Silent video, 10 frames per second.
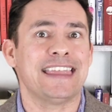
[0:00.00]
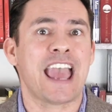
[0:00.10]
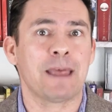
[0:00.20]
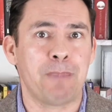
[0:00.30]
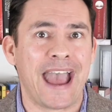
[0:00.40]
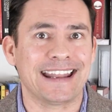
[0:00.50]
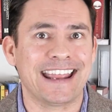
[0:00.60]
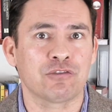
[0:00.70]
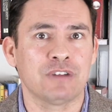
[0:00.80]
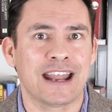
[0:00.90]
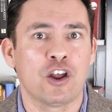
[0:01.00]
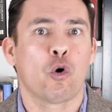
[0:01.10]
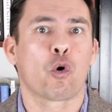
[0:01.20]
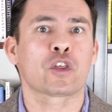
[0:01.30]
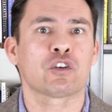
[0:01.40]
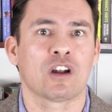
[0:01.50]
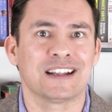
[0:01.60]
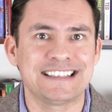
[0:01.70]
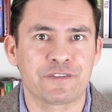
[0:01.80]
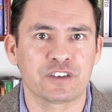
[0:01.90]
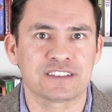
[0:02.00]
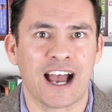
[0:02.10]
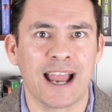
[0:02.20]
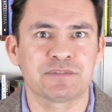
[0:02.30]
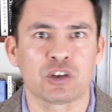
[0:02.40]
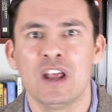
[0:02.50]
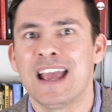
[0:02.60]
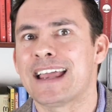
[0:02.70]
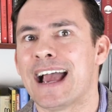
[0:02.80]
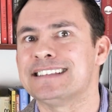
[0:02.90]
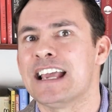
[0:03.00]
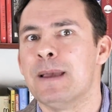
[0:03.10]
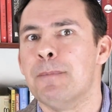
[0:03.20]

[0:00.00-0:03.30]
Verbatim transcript: and they had bad internet internet or they're on a different time zone. Guys,